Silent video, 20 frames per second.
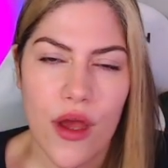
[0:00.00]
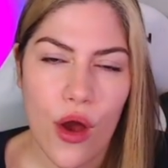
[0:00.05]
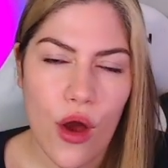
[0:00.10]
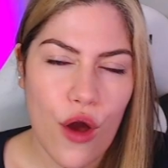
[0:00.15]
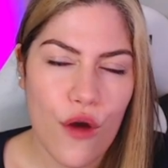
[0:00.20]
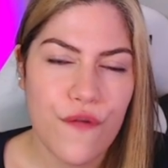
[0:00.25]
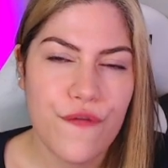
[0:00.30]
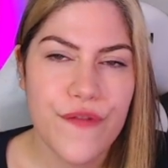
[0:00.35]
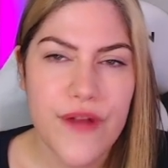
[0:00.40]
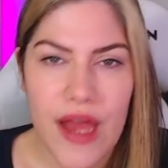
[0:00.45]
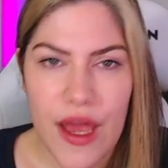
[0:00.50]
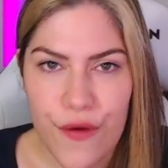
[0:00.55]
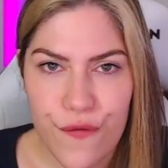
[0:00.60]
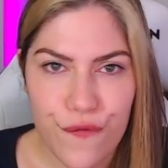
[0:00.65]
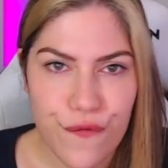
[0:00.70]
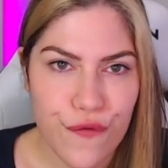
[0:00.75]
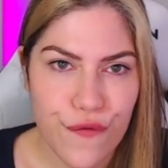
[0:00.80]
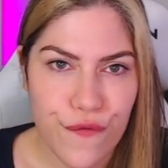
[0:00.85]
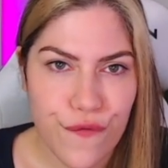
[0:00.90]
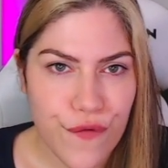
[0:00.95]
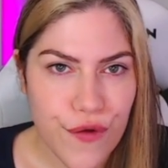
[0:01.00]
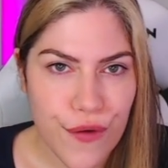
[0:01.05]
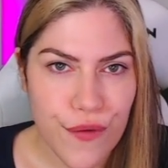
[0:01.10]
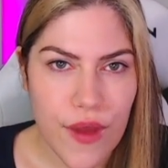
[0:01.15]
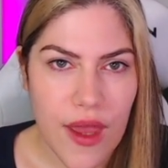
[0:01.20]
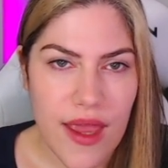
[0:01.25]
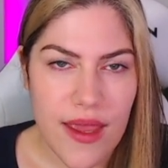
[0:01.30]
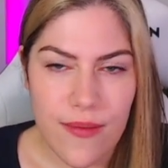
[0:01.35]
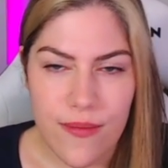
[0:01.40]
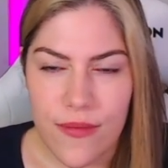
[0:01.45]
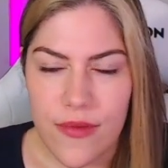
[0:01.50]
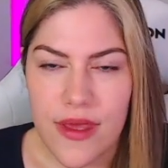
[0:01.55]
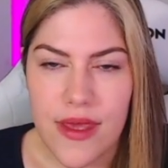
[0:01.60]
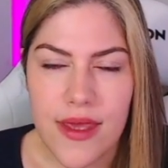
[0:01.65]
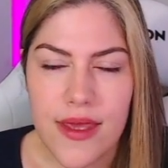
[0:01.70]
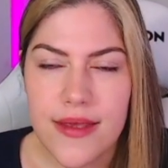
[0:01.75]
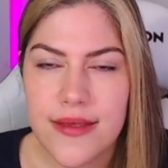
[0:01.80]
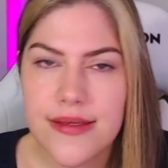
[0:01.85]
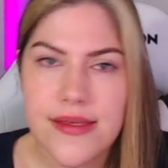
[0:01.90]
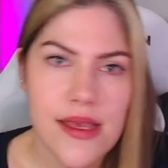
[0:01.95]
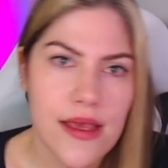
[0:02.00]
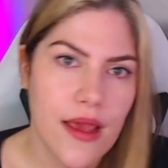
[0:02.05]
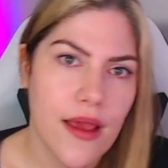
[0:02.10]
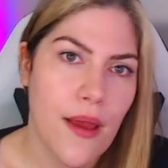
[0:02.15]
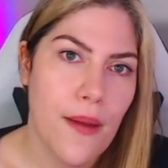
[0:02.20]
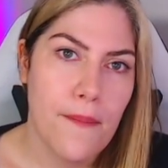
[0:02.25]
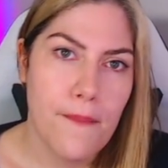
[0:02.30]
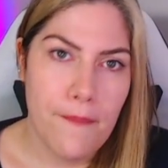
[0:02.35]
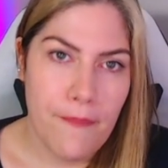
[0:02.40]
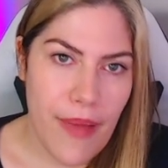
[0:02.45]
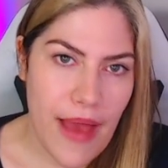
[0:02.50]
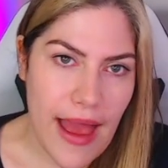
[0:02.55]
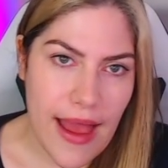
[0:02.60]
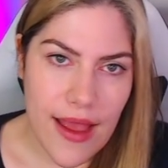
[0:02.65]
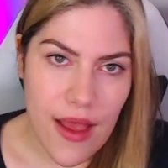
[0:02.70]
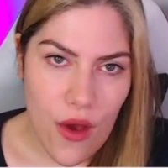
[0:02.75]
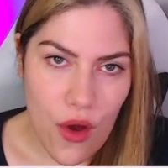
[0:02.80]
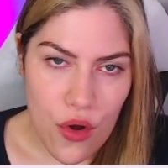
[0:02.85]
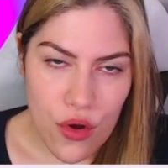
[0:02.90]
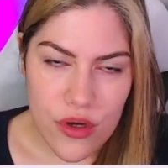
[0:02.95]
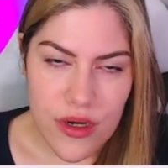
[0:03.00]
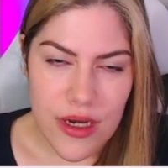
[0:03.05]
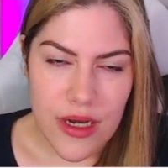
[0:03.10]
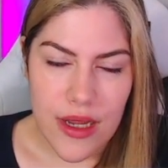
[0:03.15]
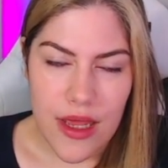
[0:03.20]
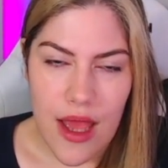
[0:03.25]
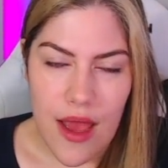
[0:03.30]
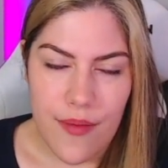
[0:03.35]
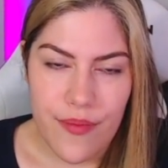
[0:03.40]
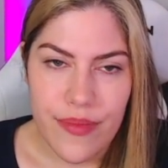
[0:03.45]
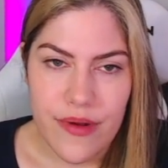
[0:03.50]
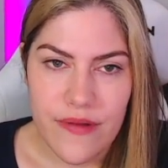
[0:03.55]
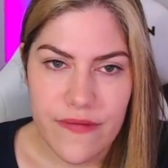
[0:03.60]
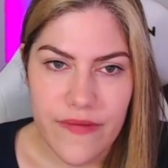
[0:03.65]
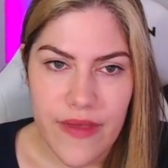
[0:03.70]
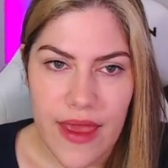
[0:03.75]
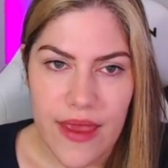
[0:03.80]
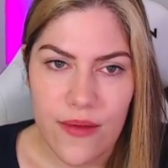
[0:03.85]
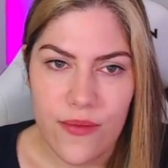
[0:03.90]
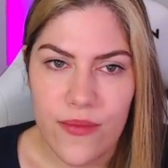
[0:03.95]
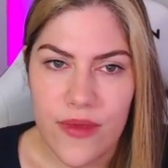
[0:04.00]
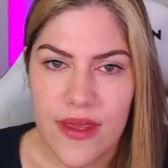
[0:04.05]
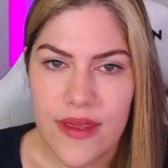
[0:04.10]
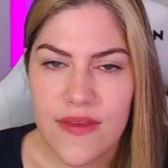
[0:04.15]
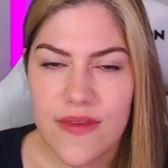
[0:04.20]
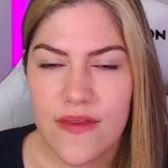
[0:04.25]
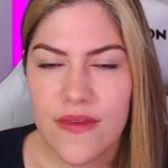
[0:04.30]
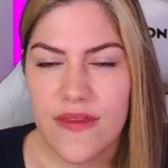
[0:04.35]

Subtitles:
Off now for a few game weeks, back on in a couple of game weeks.